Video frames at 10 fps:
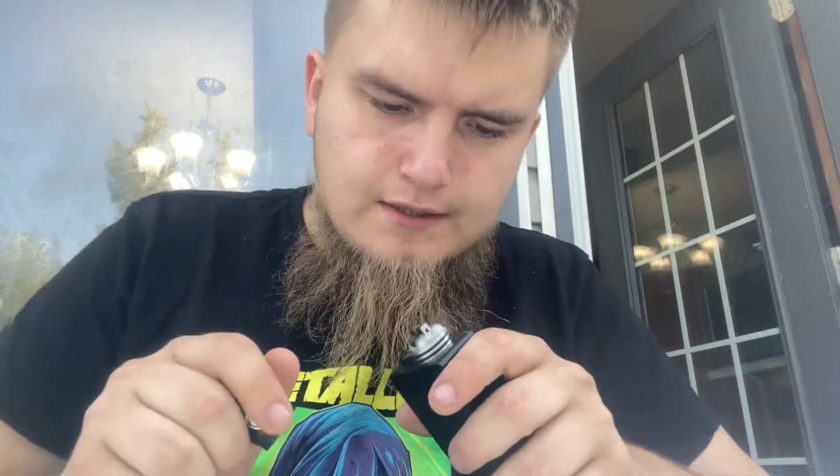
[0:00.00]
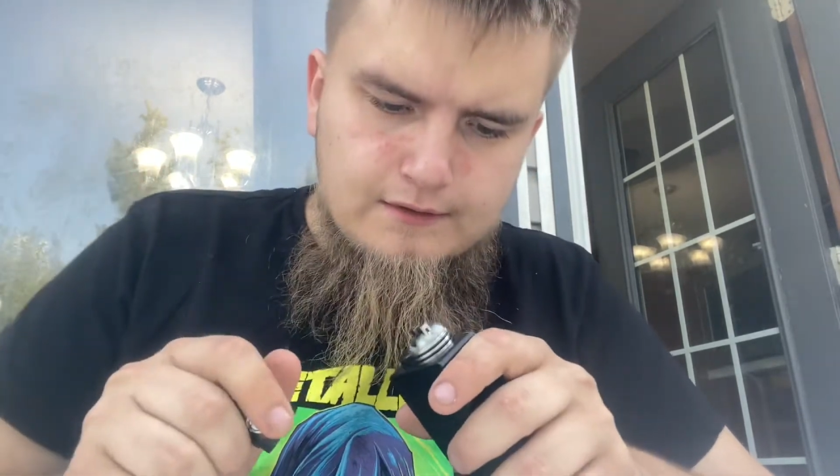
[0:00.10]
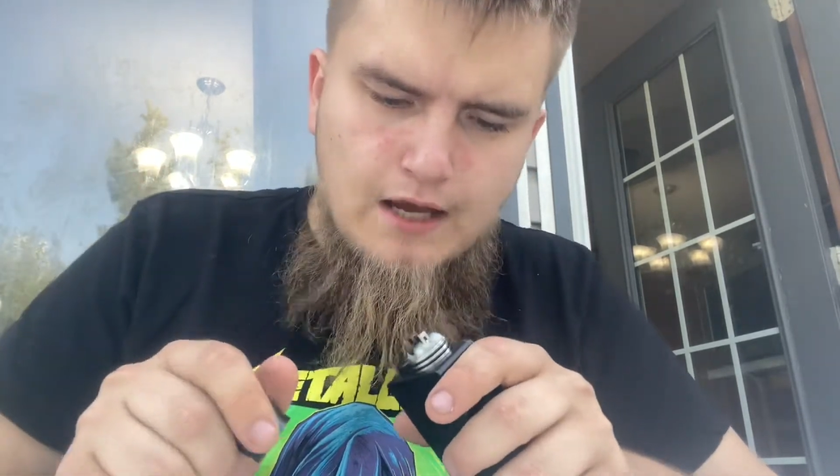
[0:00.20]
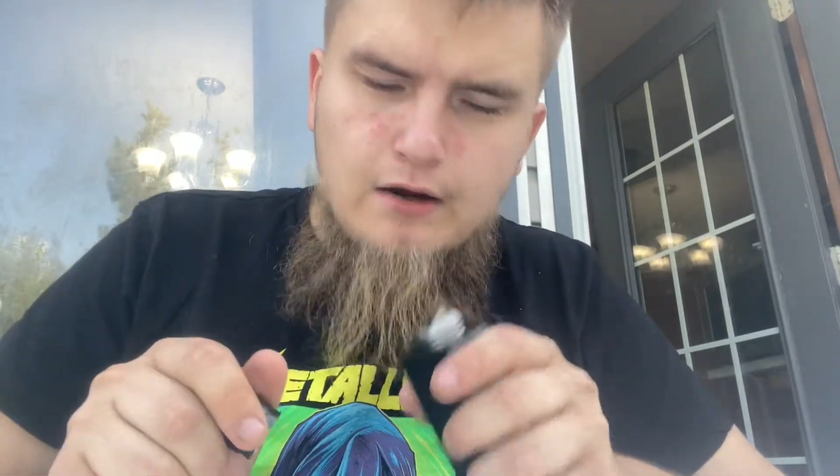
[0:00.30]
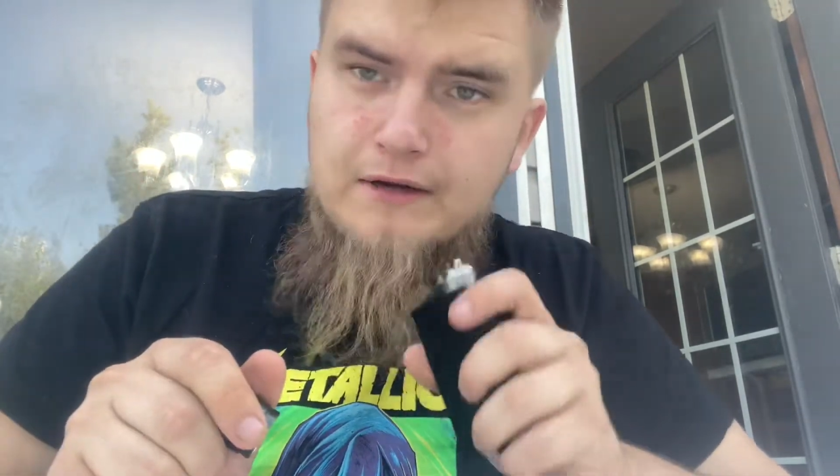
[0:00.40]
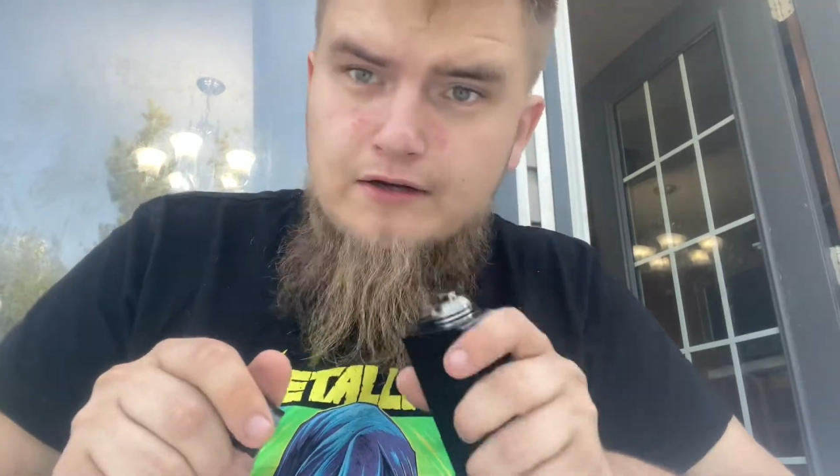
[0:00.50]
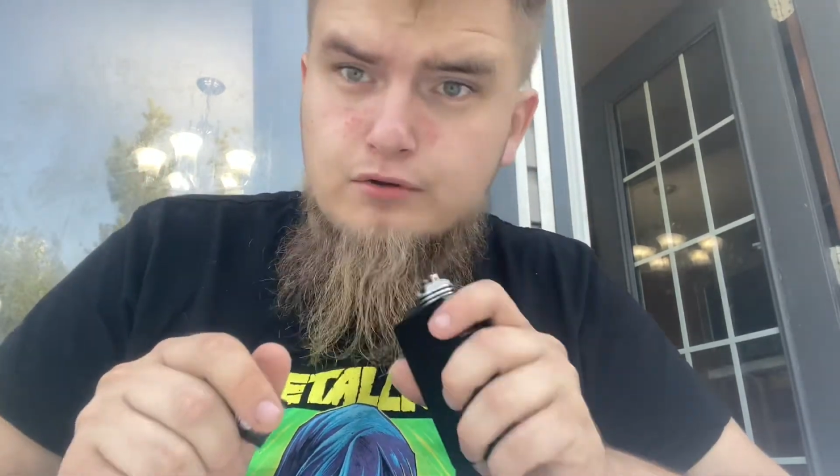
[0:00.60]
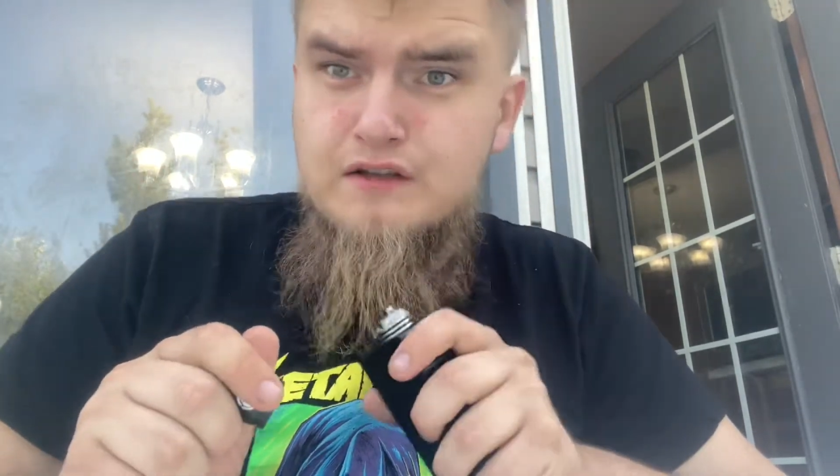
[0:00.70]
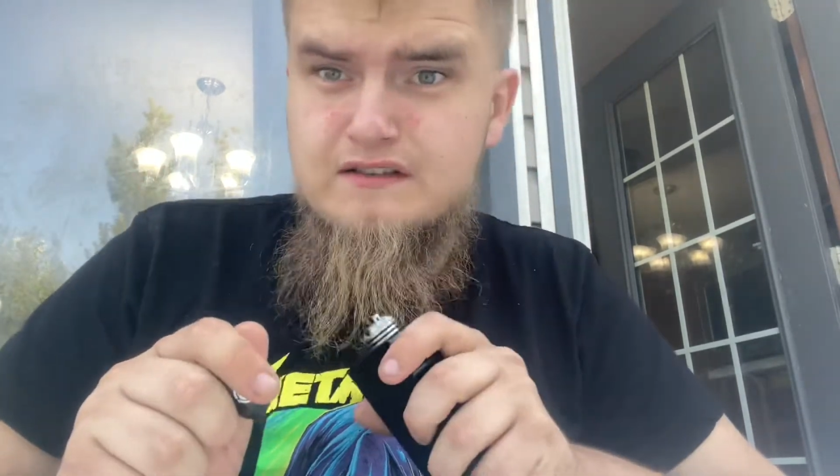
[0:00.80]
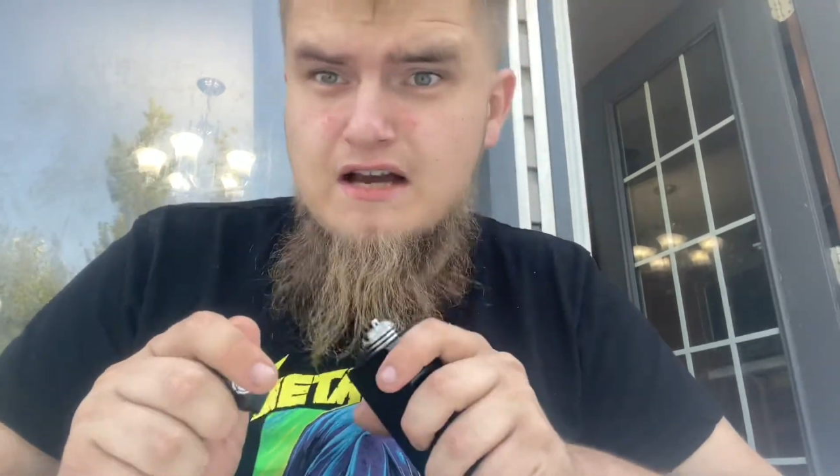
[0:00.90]
That'll make your
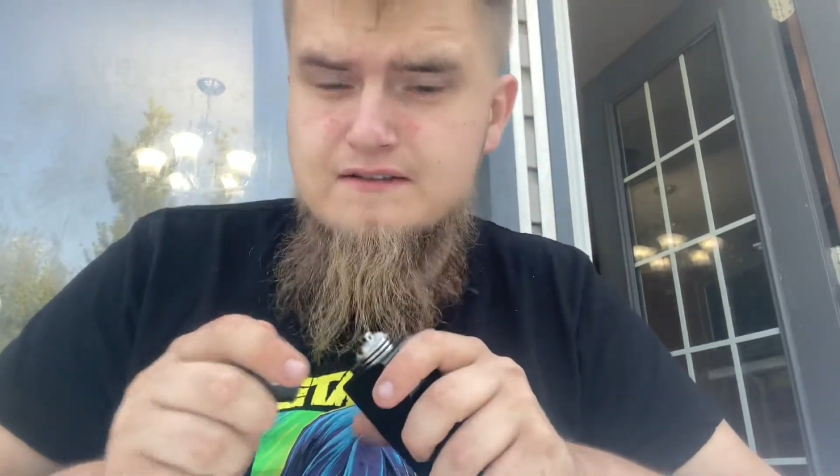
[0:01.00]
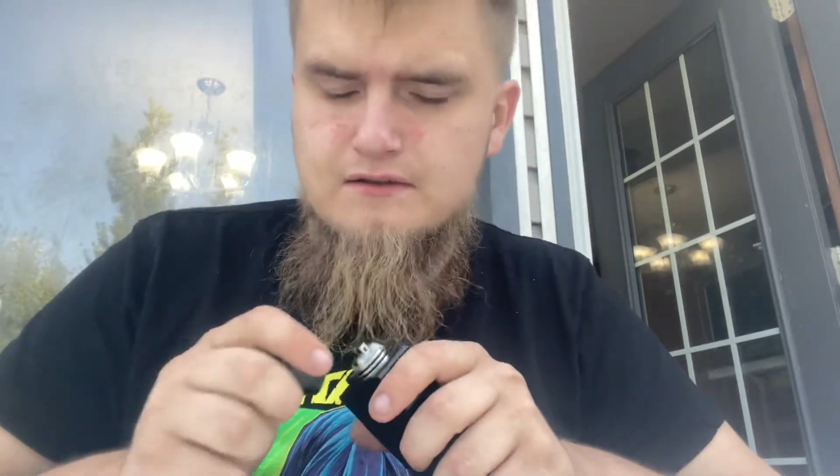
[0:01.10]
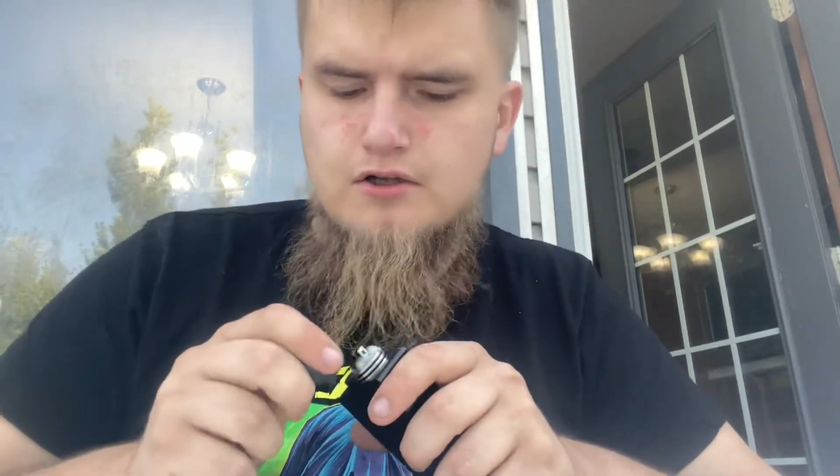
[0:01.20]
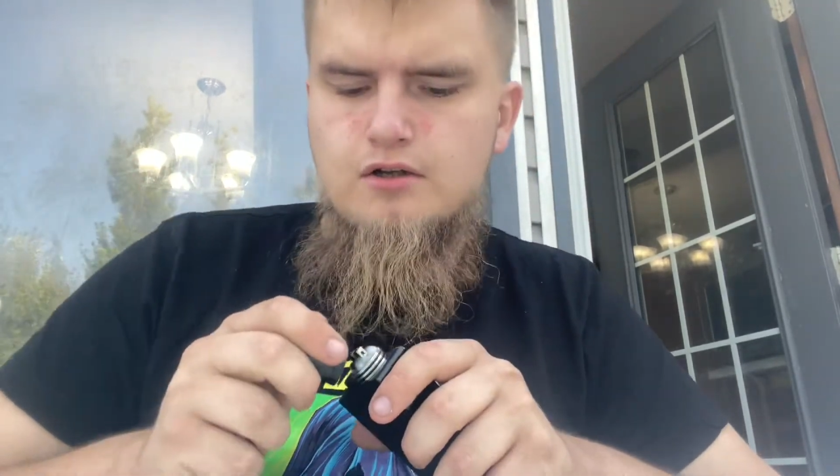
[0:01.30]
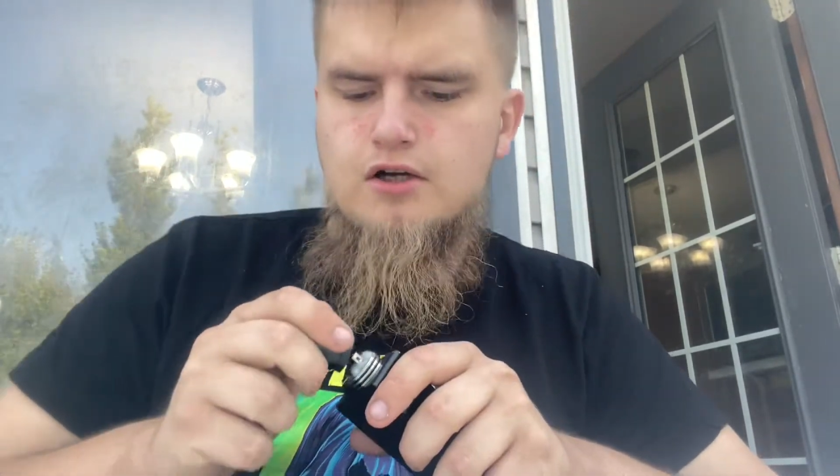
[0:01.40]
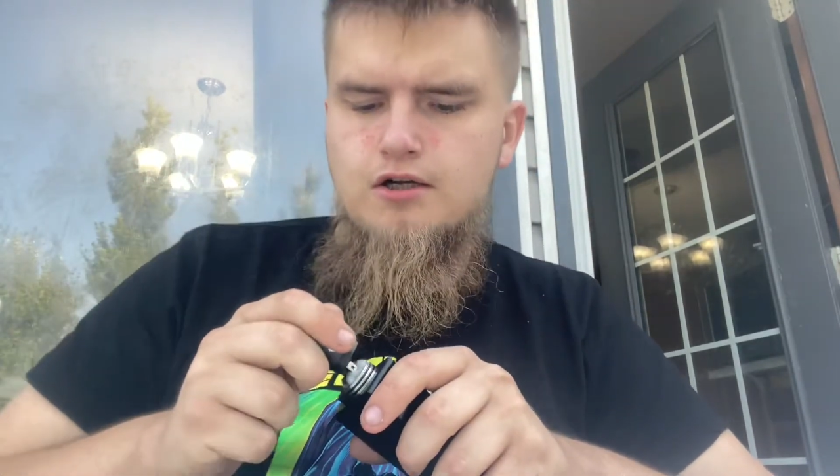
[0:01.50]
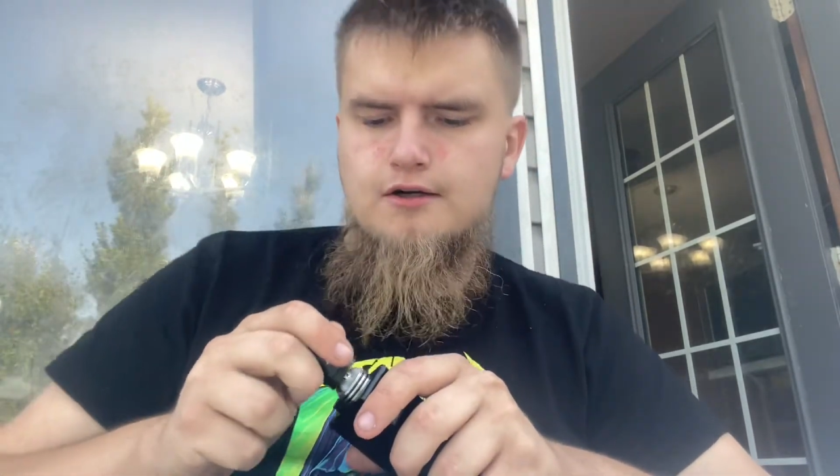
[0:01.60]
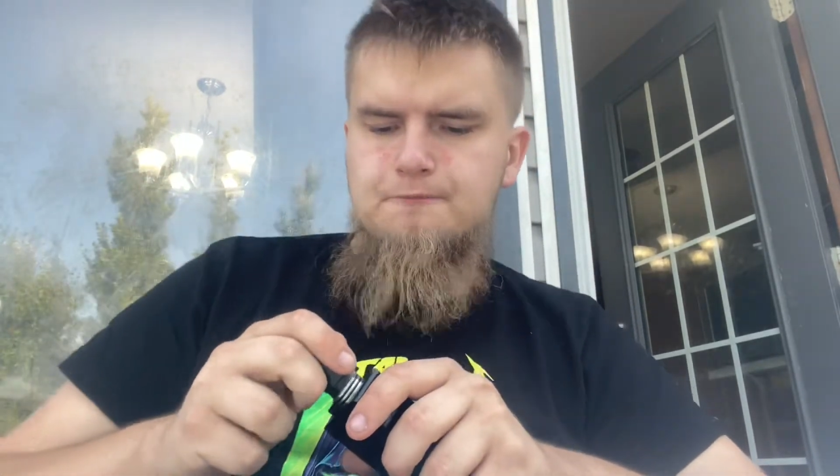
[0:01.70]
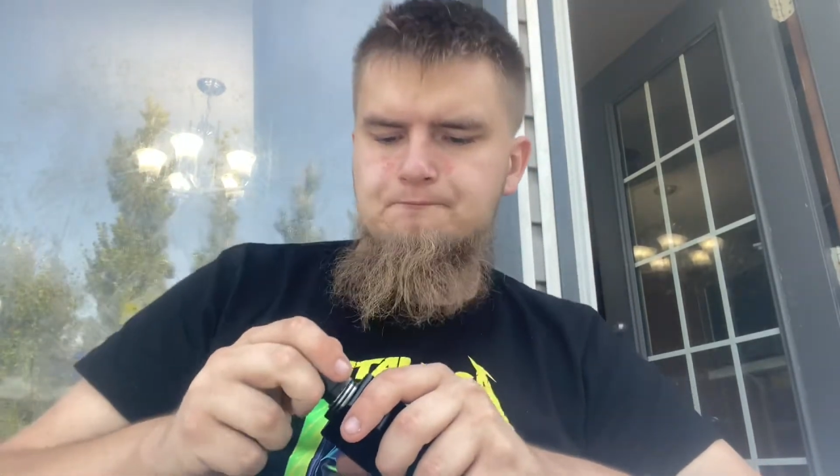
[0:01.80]
coils last a lot longer.